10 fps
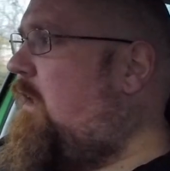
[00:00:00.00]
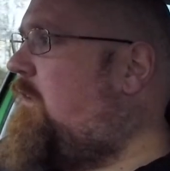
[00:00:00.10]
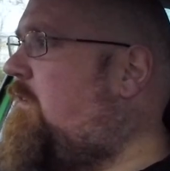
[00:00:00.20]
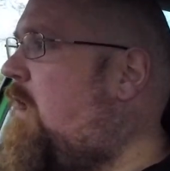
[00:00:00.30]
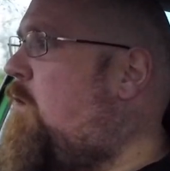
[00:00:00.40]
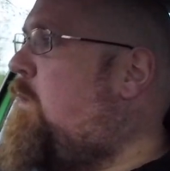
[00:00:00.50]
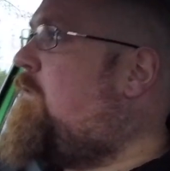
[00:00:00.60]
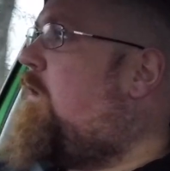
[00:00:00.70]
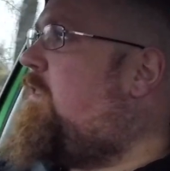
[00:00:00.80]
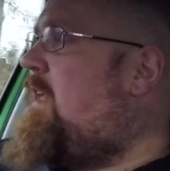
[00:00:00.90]
So we've
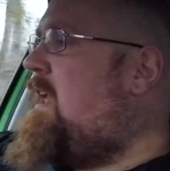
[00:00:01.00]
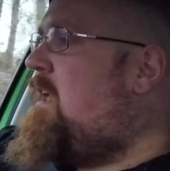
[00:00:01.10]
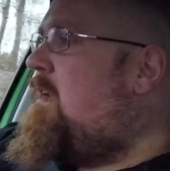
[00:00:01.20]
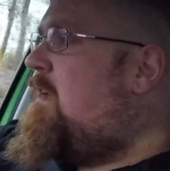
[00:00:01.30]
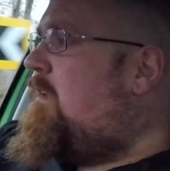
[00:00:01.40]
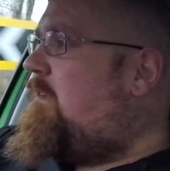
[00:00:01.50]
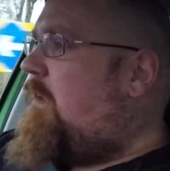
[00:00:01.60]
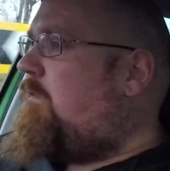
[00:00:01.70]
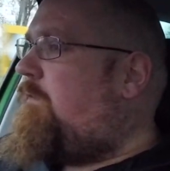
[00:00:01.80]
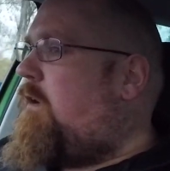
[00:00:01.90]
got the
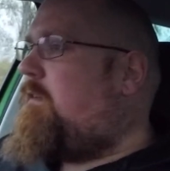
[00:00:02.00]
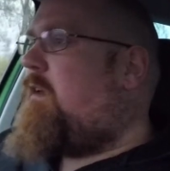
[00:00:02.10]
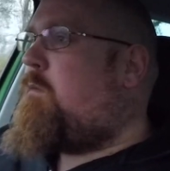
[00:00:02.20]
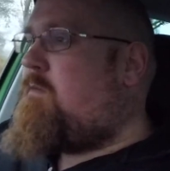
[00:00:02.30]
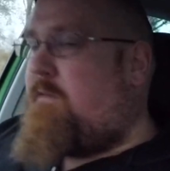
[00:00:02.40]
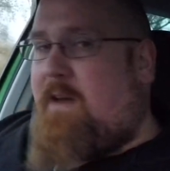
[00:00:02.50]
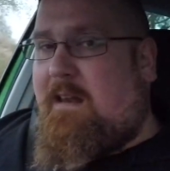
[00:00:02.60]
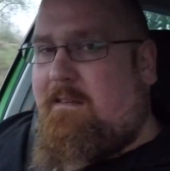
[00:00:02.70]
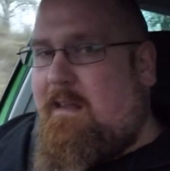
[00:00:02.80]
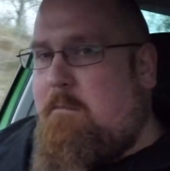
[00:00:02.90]
sun visor with a
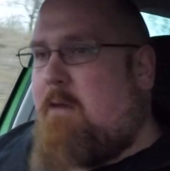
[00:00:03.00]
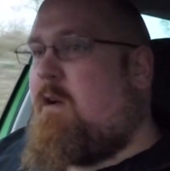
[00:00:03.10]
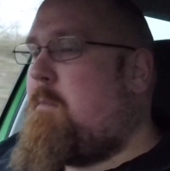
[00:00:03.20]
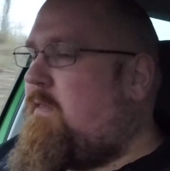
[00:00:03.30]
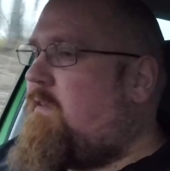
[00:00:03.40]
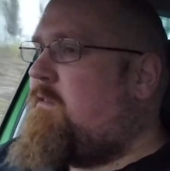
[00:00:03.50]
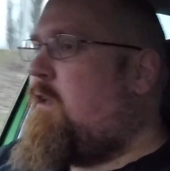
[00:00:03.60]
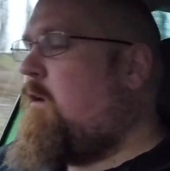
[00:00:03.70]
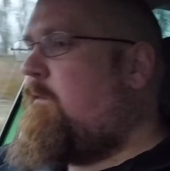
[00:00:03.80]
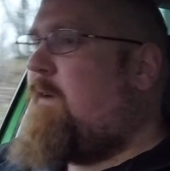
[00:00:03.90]
vanity mirror, but there's
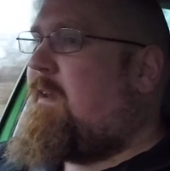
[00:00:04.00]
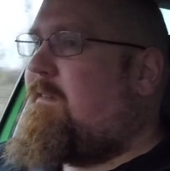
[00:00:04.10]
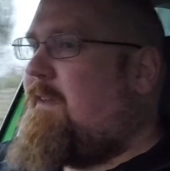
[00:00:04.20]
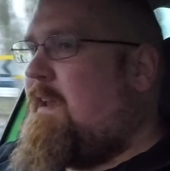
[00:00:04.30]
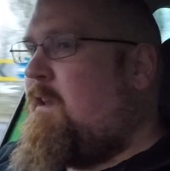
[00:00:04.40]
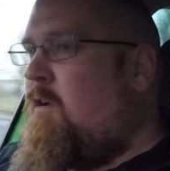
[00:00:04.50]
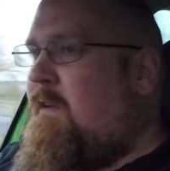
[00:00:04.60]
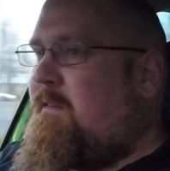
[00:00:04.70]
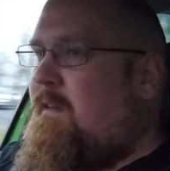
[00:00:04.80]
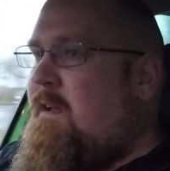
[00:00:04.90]
no vanity
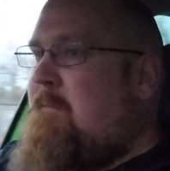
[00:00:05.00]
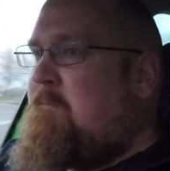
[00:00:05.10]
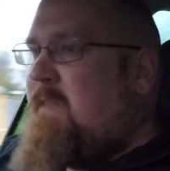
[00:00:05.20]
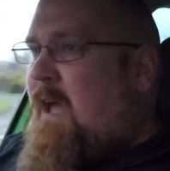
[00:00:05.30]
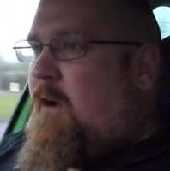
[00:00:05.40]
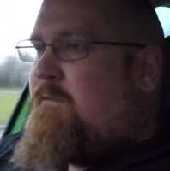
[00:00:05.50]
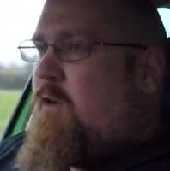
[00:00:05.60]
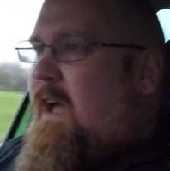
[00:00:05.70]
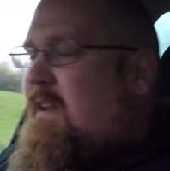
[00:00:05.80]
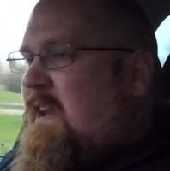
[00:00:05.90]
light. Now, I've not
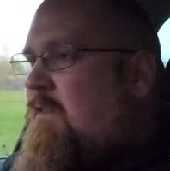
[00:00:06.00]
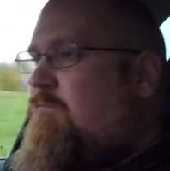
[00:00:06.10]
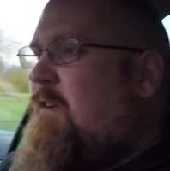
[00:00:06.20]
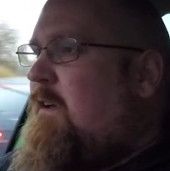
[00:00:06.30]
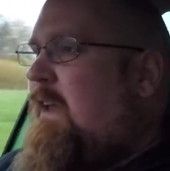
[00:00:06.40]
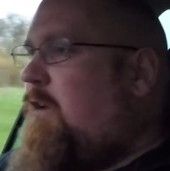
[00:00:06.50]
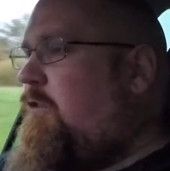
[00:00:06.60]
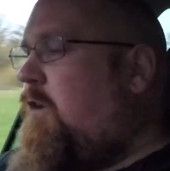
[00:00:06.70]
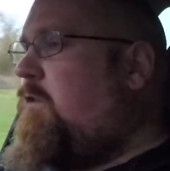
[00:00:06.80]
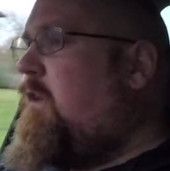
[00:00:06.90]
had any real
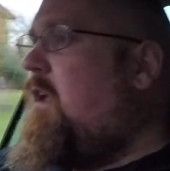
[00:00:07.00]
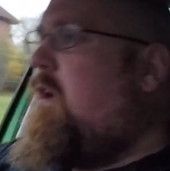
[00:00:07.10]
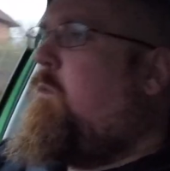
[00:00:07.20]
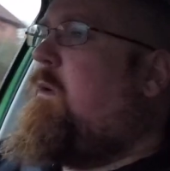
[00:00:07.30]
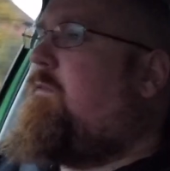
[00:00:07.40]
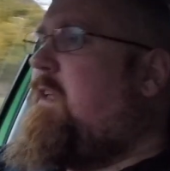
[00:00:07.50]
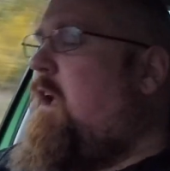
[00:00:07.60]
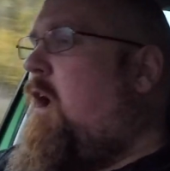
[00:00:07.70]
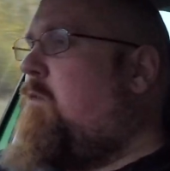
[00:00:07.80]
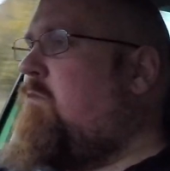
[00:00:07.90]
issues with the
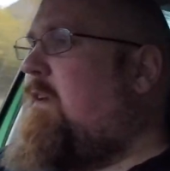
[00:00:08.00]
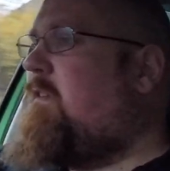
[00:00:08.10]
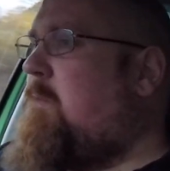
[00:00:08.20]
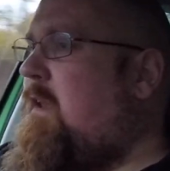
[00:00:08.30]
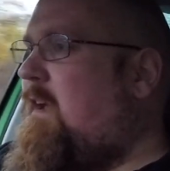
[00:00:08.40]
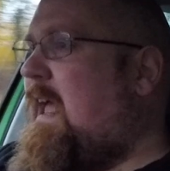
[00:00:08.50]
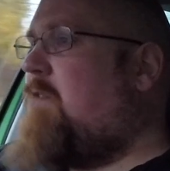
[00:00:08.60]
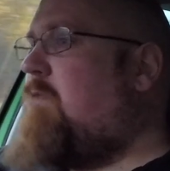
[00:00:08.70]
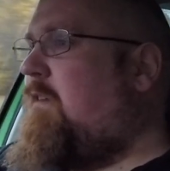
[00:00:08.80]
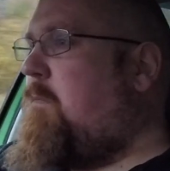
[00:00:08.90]
armrest. I mean, I can
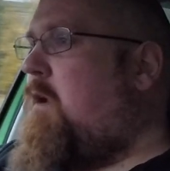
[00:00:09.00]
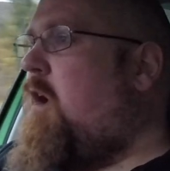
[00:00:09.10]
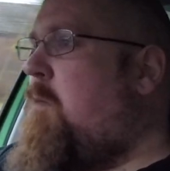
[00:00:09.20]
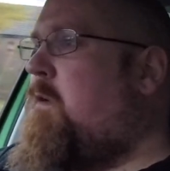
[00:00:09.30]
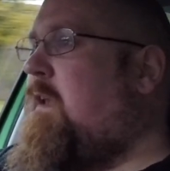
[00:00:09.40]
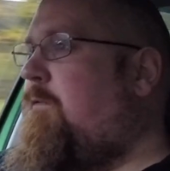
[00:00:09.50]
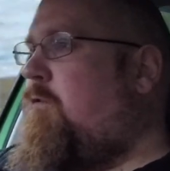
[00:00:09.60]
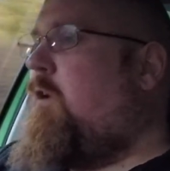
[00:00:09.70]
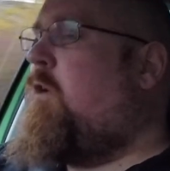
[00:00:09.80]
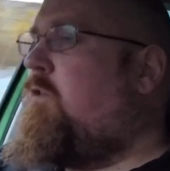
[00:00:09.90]
rest my arm on it for
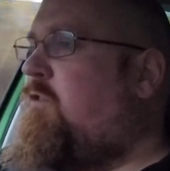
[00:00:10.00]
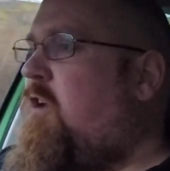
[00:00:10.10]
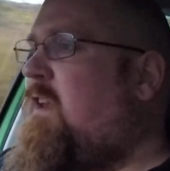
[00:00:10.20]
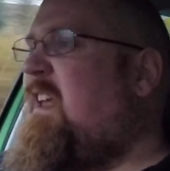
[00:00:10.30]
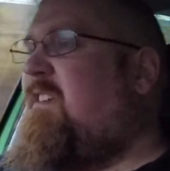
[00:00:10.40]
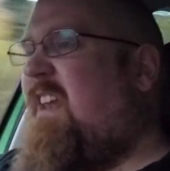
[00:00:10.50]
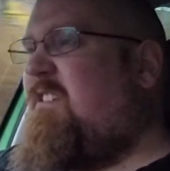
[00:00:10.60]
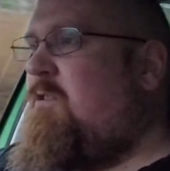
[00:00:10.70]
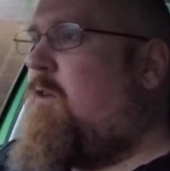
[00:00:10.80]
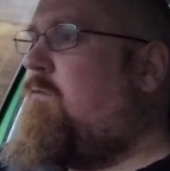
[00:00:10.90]
a long journey, so that's
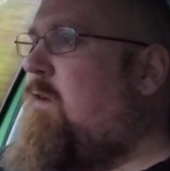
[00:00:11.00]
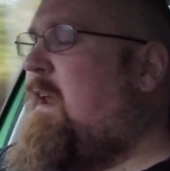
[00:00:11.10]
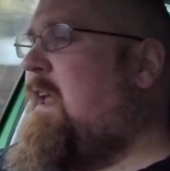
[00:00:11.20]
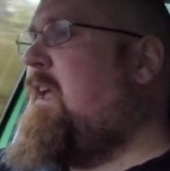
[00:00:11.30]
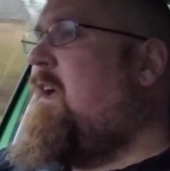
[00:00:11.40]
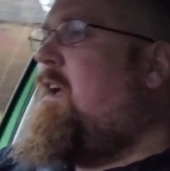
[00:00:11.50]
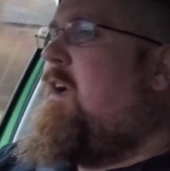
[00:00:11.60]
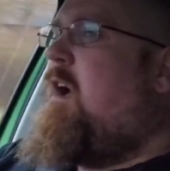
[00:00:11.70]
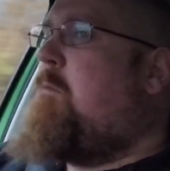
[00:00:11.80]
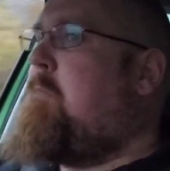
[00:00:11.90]
not really
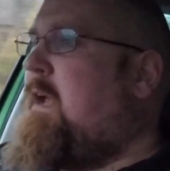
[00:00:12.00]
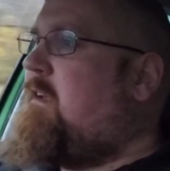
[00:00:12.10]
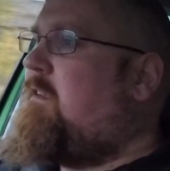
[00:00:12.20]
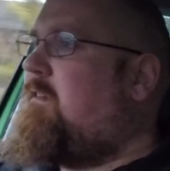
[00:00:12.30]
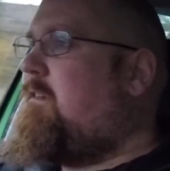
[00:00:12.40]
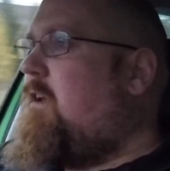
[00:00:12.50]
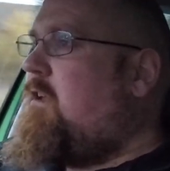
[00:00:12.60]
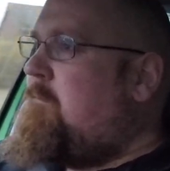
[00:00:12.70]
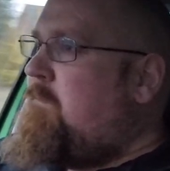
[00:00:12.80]
a big concern.